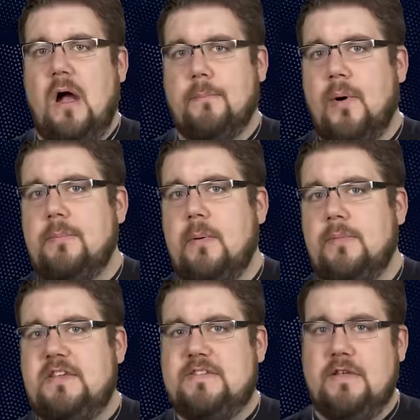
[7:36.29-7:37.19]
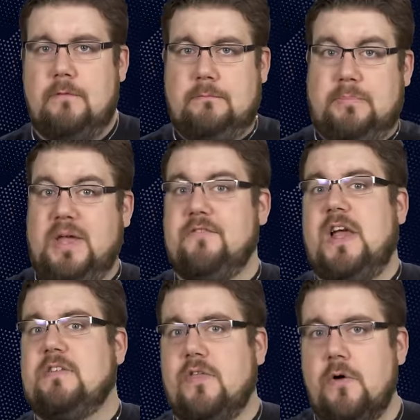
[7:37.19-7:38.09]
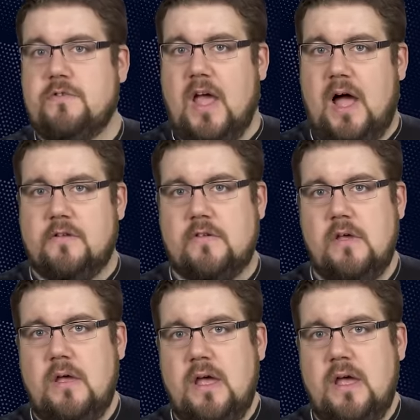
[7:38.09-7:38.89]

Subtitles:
are probably still big fans of those guys.